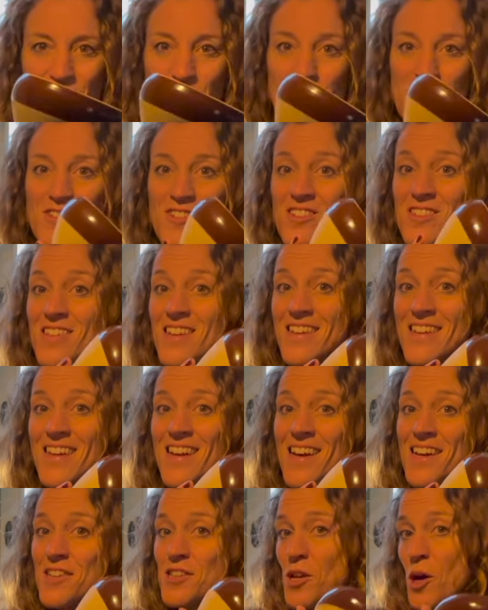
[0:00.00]
which is
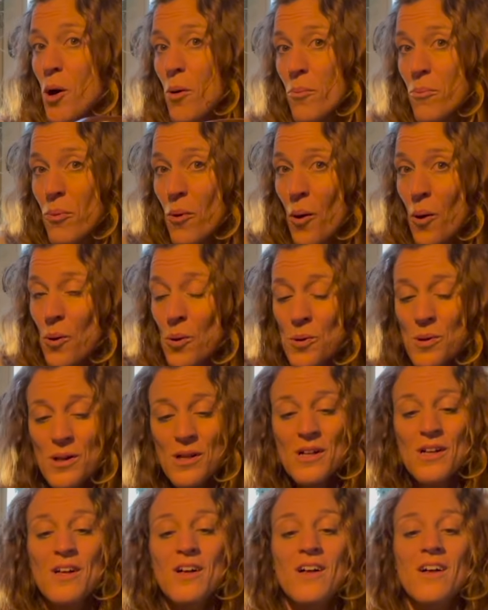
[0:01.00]
again a bowl.